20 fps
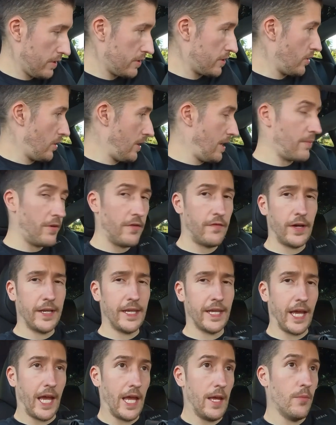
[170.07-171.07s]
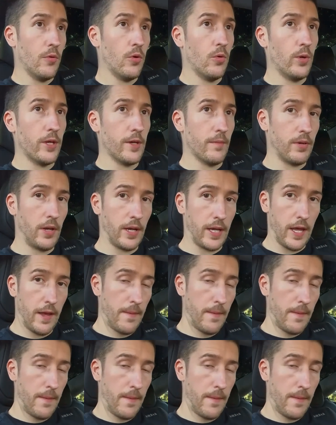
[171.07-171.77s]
So let me find the cable. We can plug it